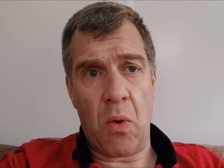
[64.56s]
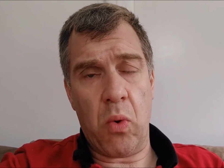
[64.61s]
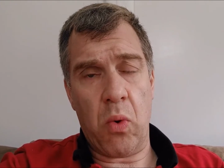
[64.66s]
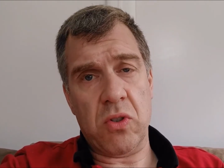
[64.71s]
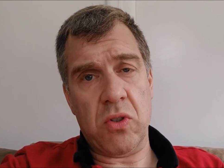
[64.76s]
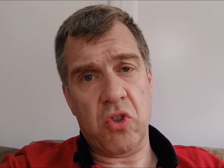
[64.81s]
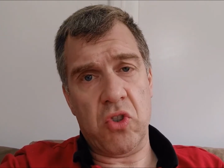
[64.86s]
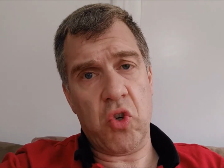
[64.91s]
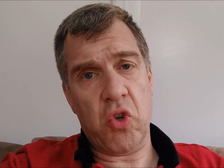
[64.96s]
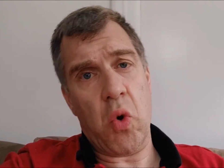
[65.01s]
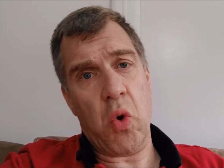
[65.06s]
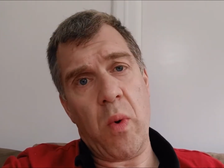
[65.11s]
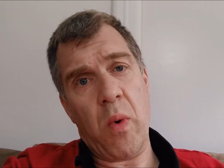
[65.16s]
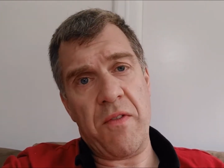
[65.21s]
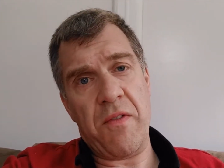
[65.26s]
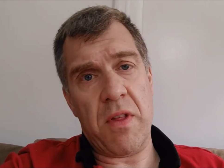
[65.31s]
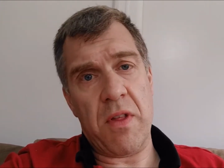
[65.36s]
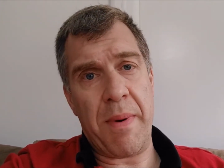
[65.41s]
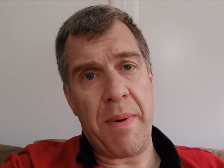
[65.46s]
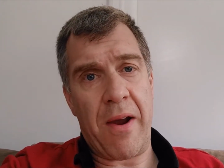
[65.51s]
I wasn't sure
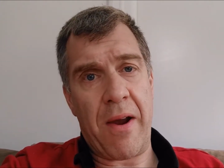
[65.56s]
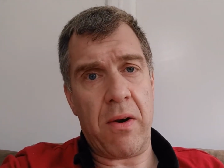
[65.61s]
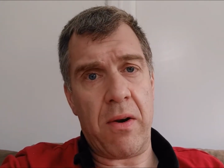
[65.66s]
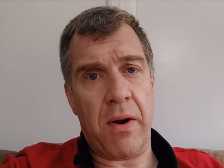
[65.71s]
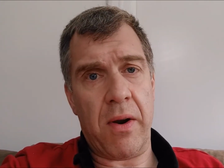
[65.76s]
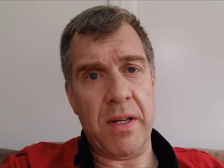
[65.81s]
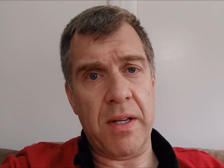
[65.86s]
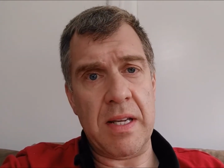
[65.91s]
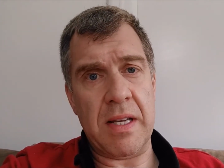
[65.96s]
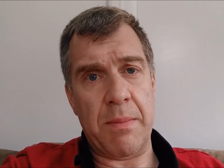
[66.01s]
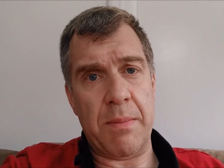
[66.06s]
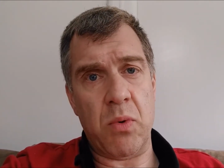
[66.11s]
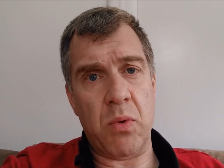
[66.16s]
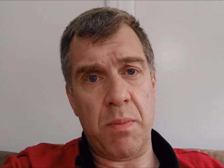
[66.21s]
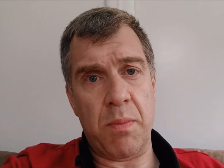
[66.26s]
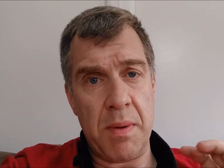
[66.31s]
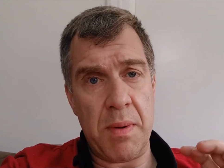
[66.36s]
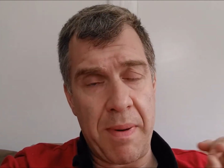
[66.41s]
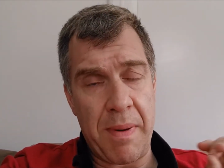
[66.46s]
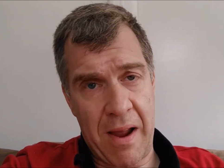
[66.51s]
whether the power line adapter
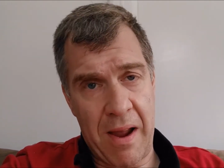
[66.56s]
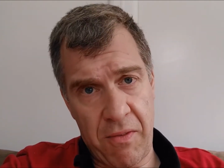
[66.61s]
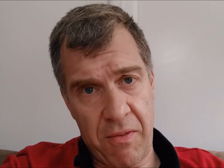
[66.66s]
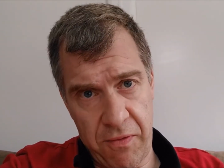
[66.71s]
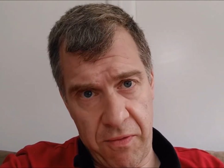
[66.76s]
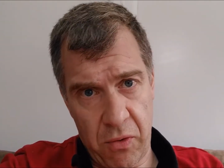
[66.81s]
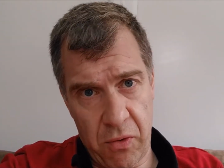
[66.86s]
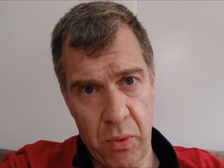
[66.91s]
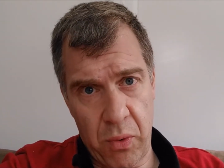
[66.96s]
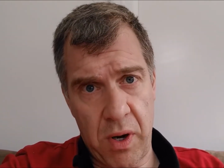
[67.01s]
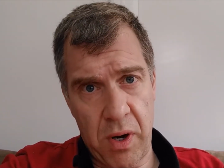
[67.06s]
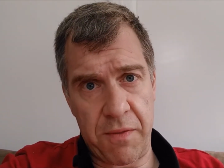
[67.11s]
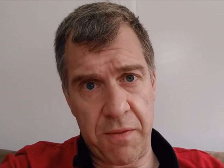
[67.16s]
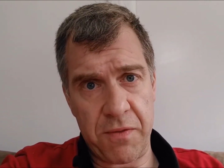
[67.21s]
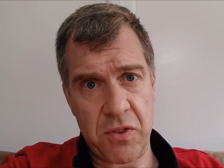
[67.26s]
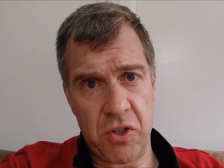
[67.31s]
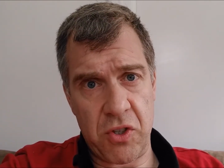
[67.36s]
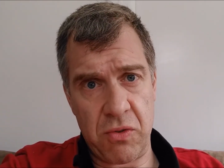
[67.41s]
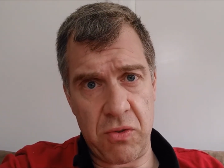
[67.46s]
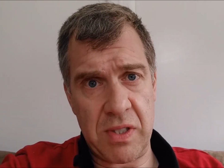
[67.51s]
would be powerful
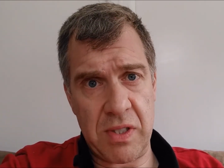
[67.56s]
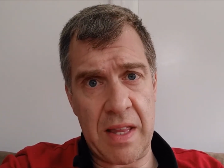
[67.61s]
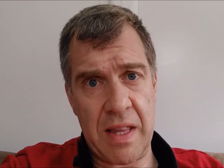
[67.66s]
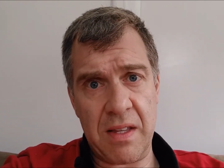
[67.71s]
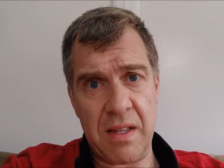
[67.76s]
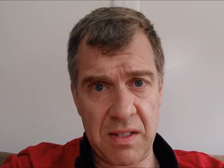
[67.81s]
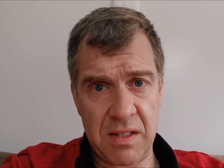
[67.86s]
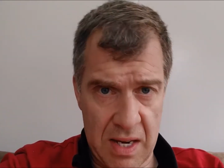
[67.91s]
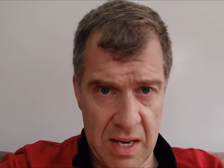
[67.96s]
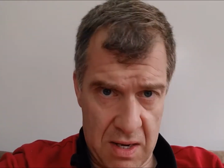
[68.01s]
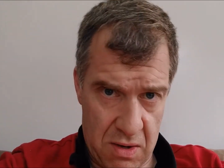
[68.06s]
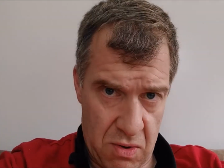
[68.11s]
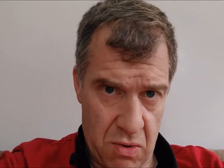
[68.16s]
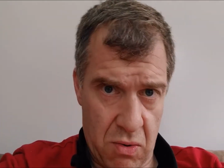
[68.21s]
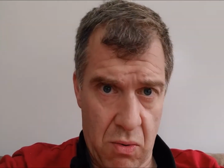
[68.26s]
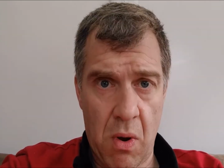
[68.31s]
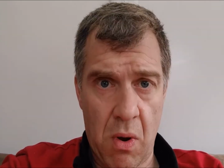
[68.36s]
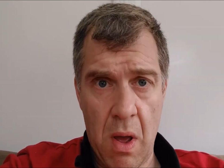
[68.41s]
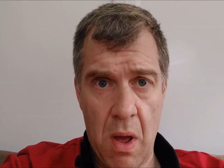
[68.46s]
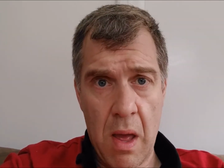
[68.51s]
enough to send the
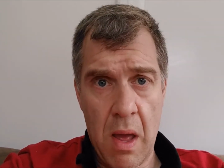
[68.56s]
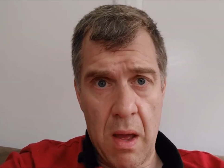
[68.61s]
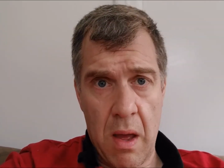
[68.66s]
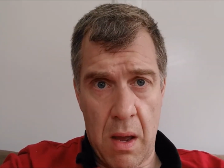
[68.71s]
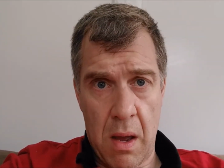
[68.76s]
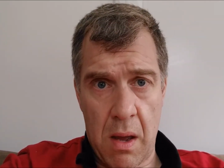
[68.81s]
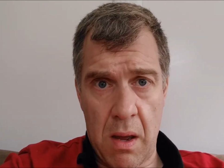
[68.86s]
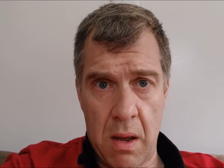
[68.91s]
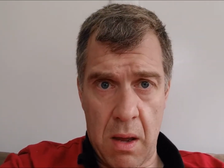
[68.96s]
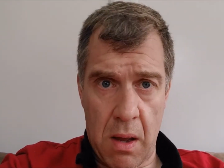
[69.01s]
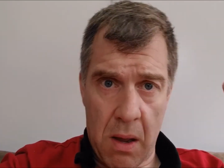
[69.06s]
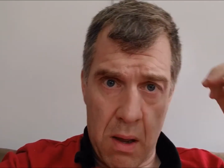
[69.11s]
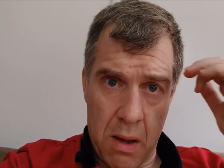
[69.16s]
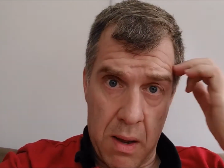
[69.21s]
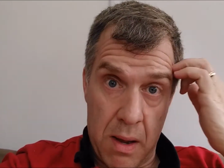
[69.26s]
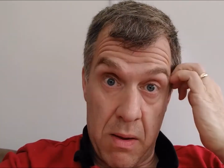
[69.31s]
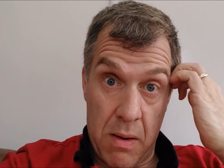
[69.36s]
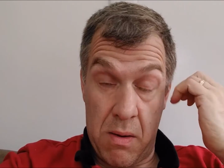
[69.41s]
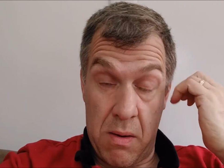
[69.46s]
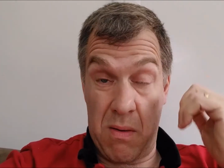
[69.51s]
signal
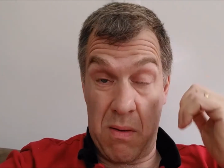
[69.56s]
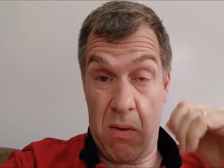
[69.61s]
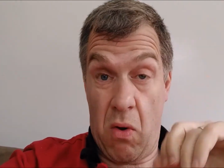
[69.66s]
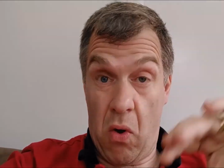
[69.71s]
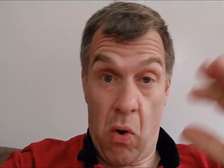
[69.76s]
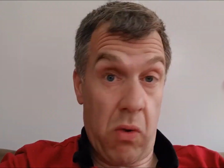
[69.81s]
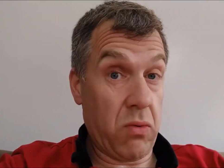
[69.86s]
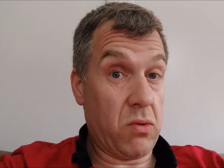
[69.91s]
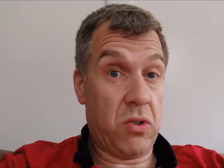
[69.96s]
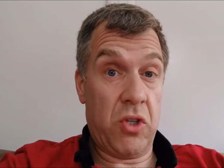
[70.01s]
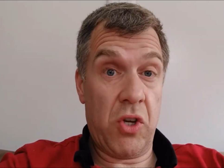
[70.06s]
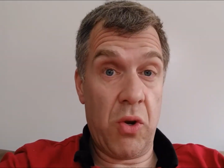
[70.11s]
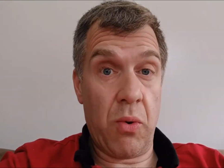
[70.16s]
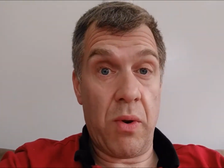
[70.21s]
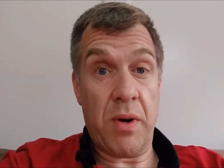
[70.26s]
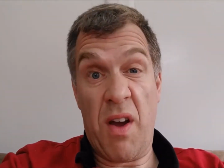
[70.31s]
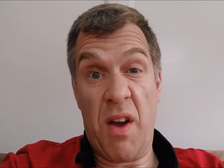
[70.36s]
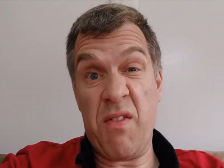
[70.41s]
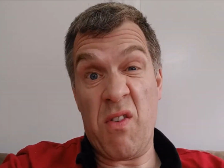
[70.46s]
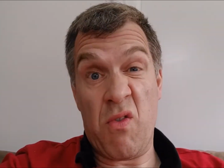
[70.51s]
uh, onto
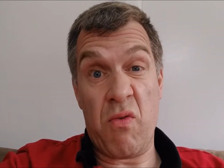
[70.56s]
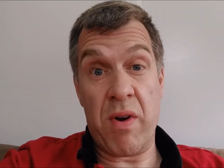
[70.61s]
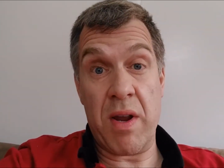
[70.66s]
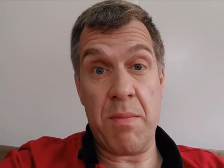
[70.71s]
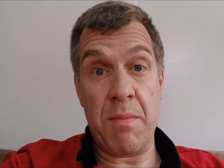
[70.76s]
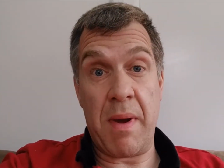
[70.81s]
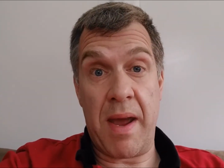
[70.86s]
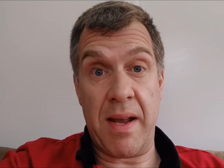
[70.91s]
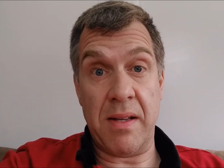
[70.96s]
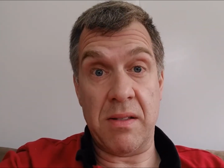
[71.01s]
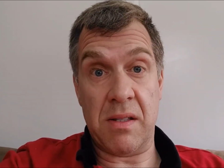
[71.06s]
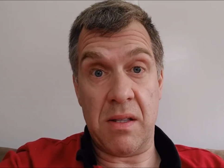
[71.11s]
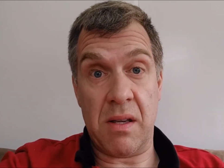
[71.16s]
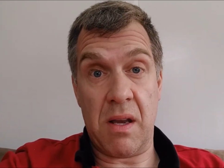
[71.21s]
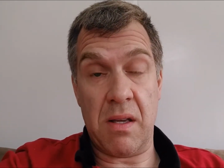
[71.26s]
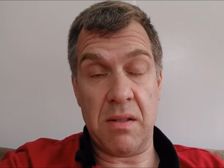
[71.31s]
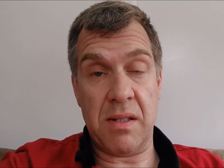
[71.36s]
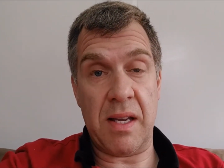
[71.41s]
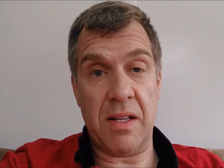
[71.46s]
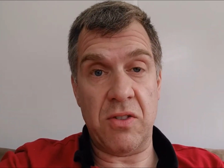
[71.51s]
another ring mains
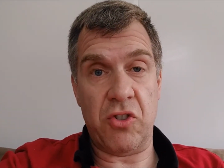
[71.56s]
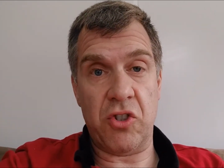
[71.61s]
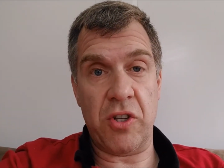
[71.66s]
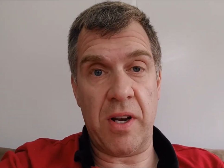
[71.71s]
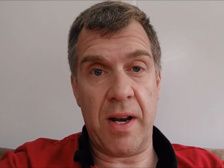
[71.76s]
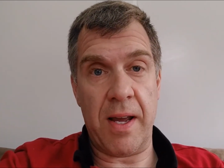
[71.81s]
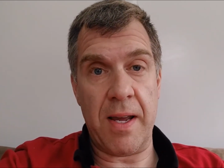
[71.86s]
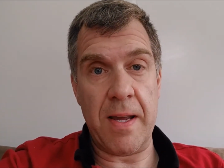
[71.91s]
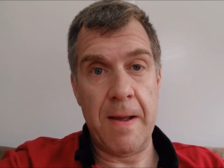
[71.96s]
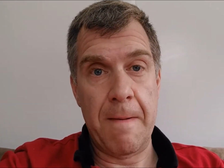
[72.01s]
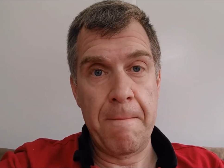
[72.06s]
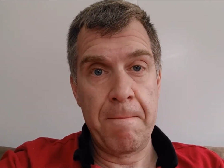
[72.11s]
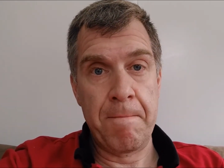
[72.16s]
essentially.